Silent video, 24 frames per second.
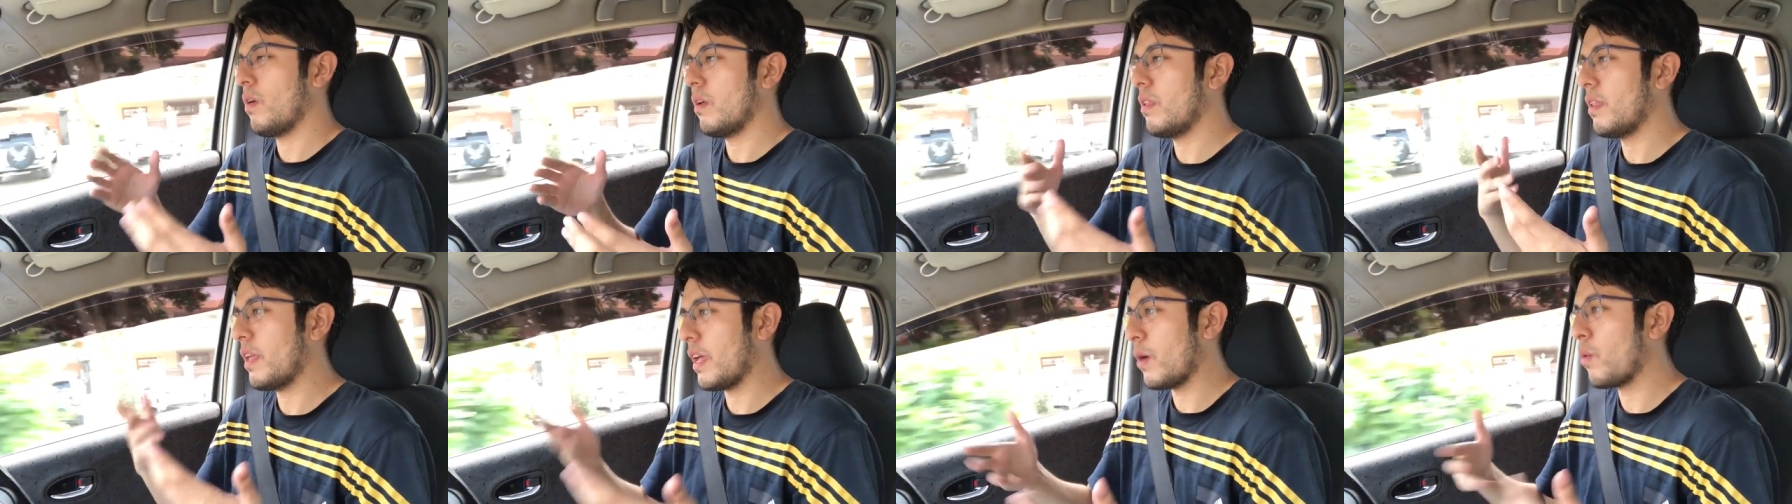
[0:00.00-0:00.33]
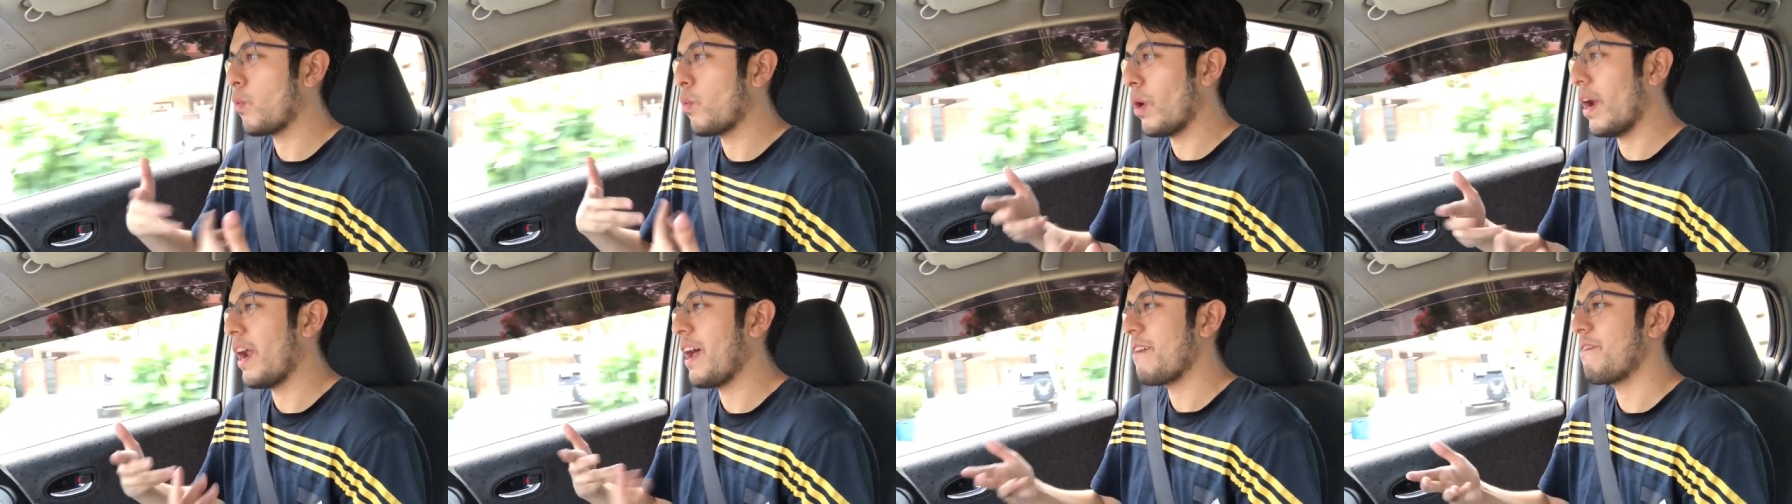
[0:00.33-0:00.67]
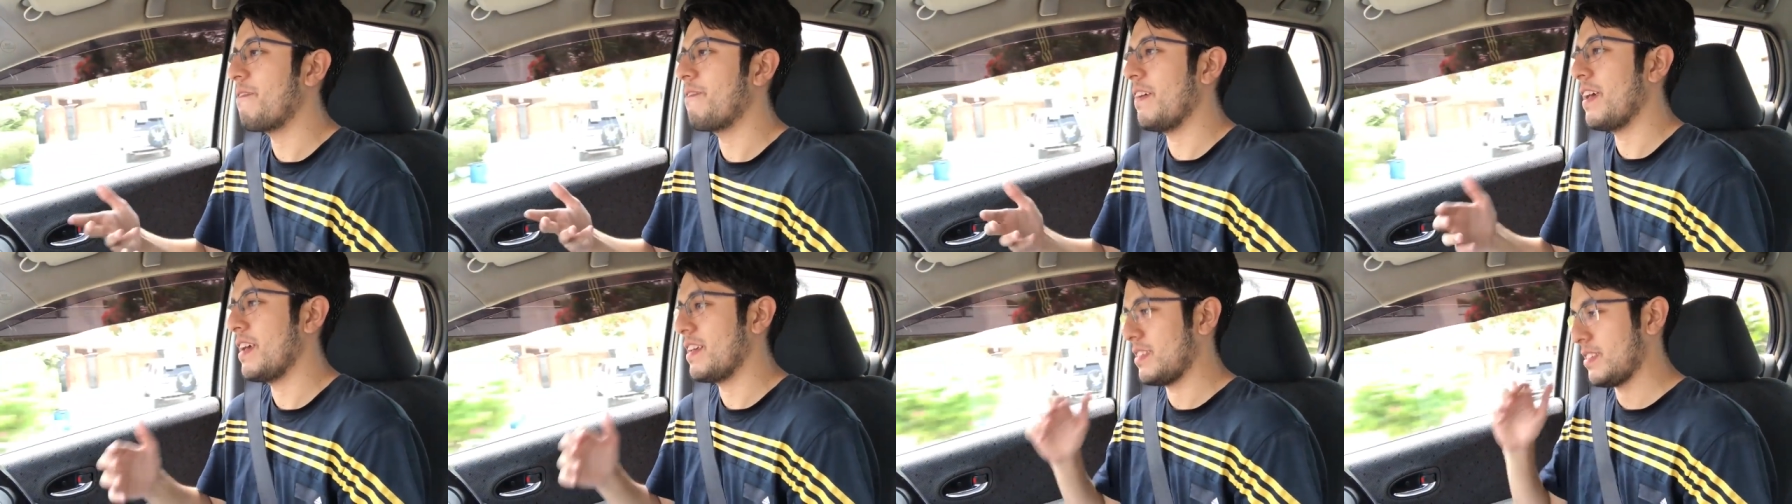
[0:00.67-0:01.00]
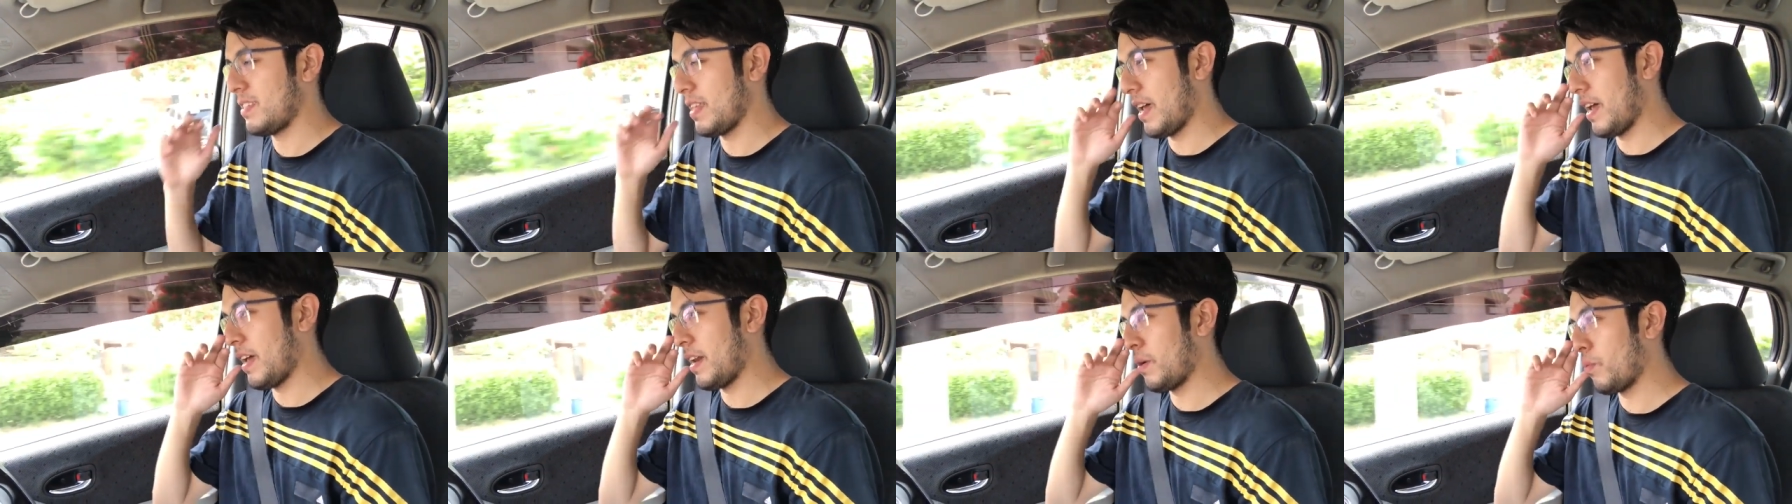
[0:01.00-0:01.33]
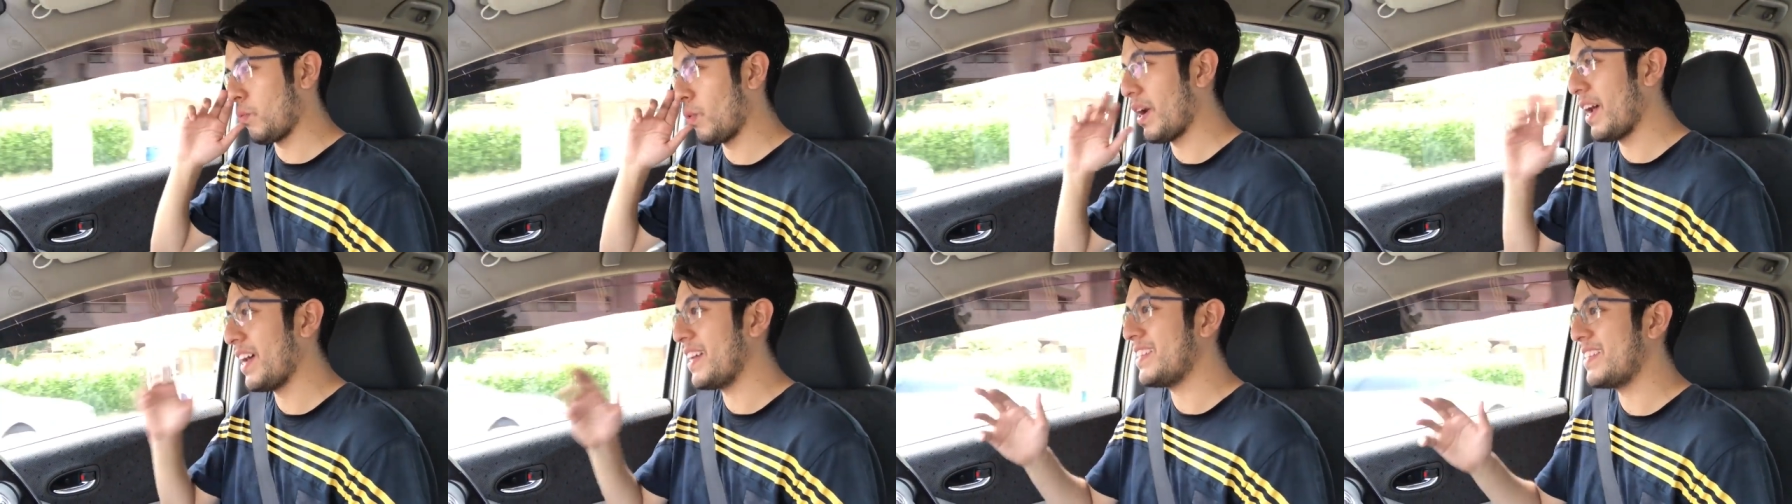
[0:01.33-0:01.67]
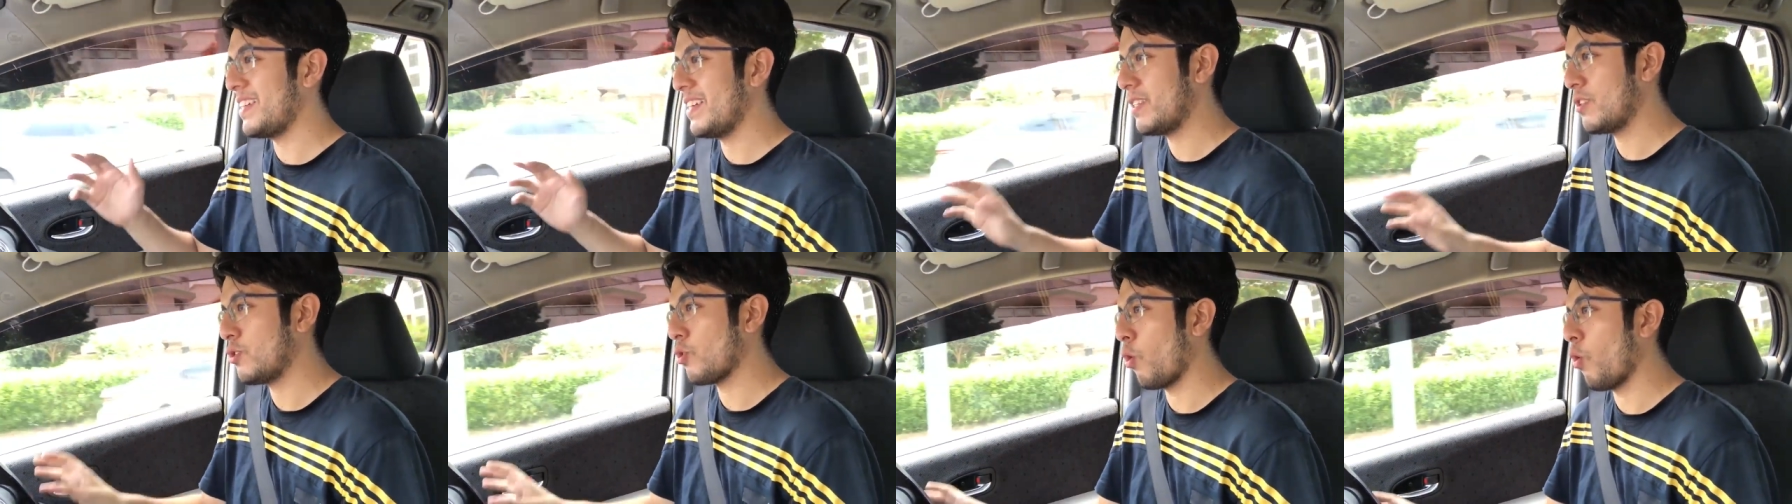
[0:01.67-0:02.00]
like, what I faced and what I
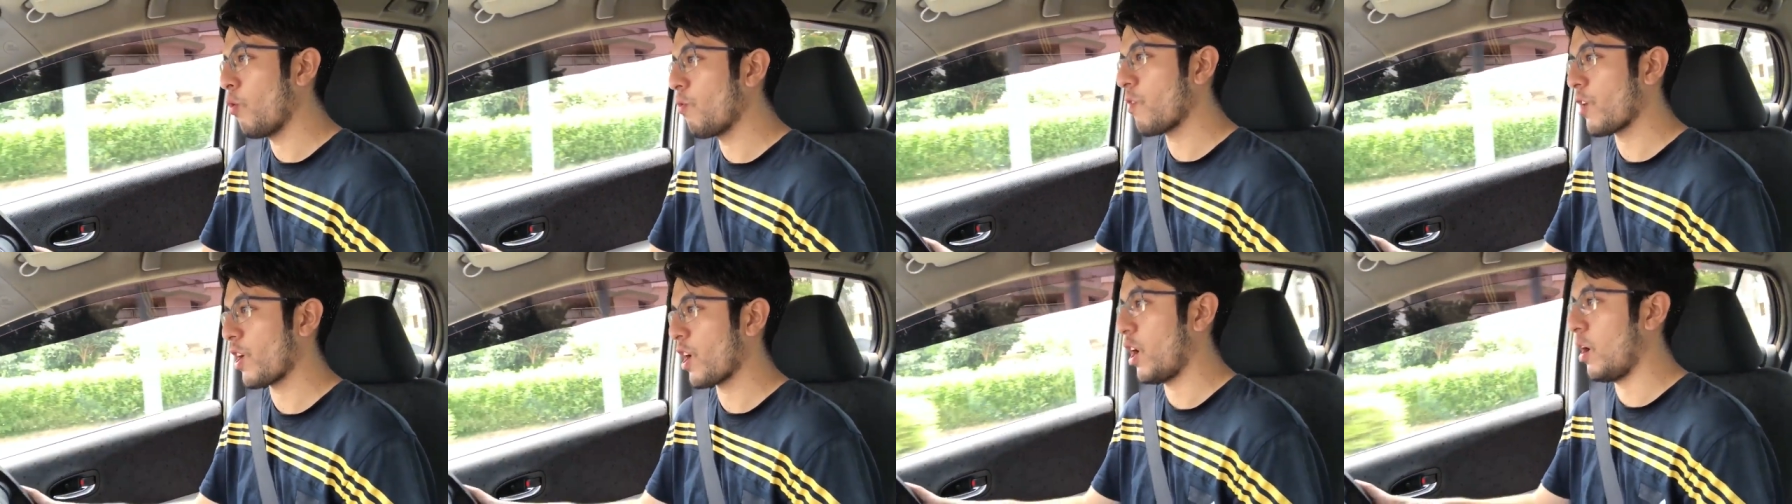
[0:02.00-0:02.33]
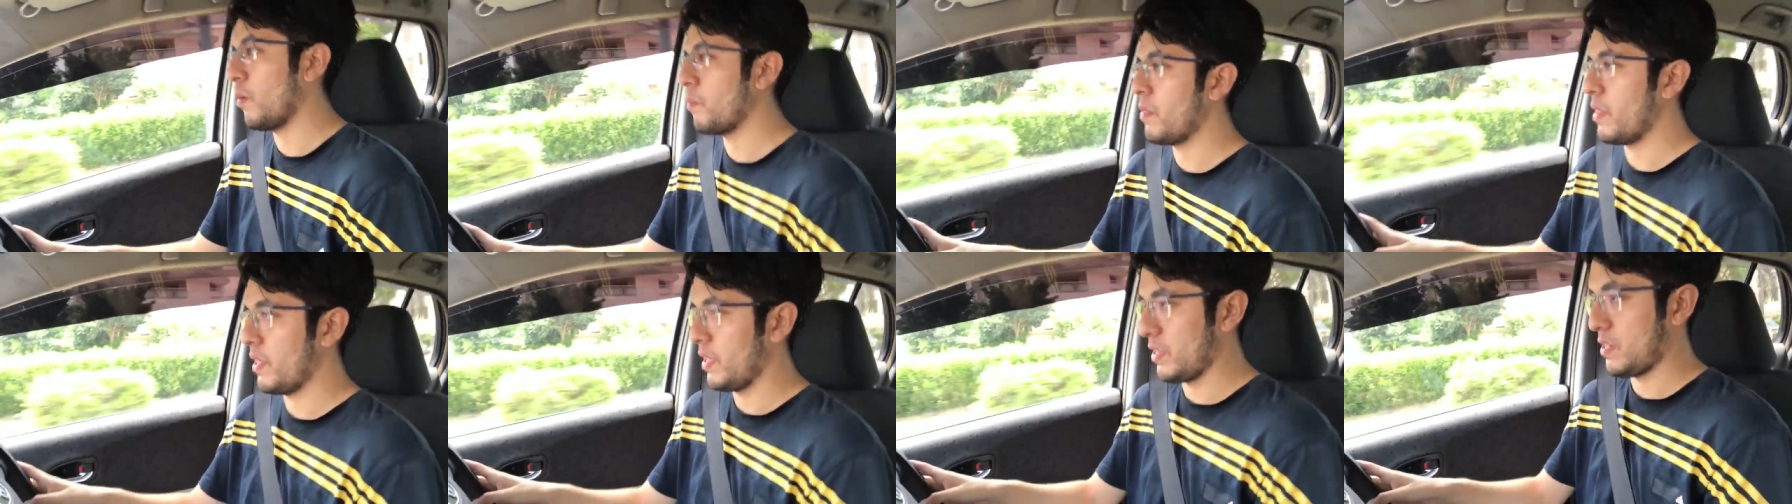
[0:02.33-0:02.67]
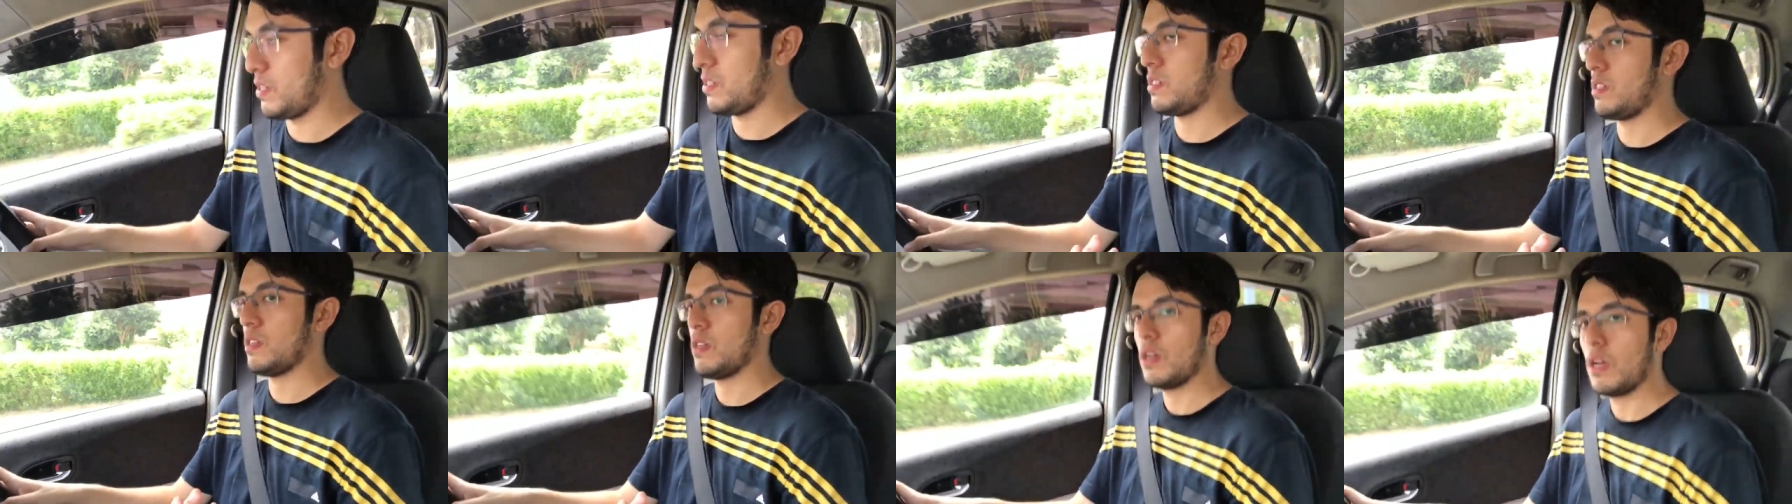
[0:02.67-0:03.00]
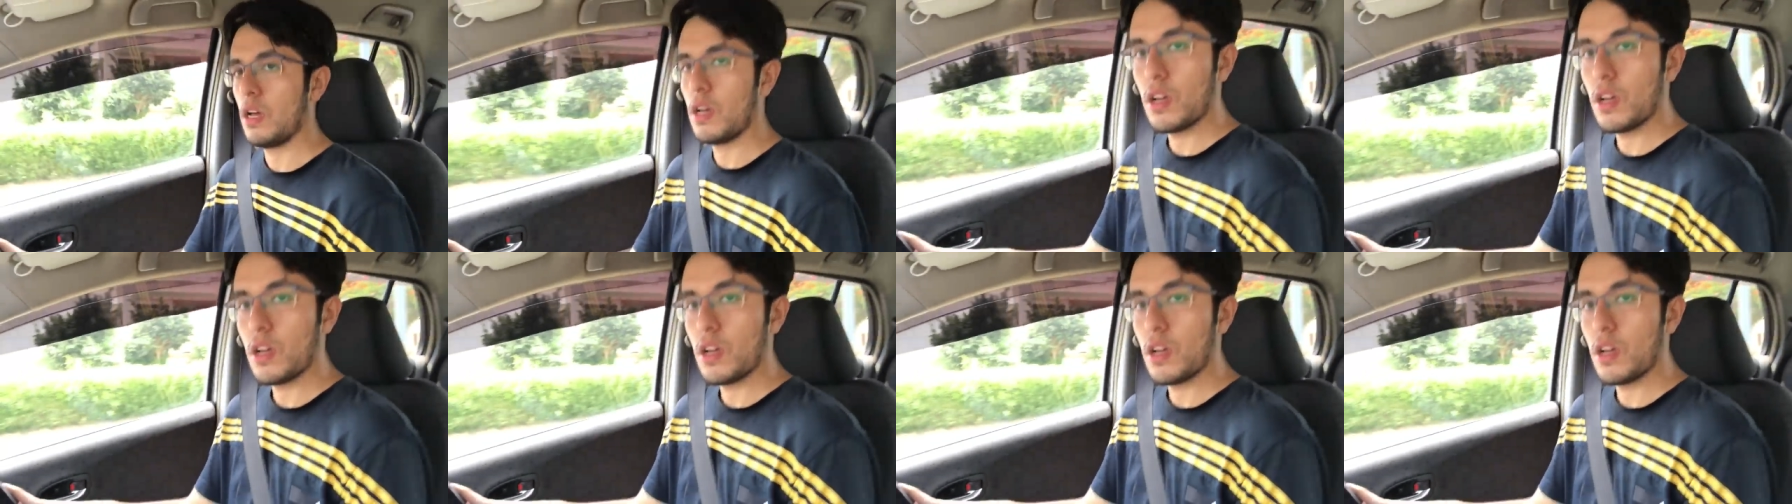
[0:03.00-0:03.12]
did to overcome this.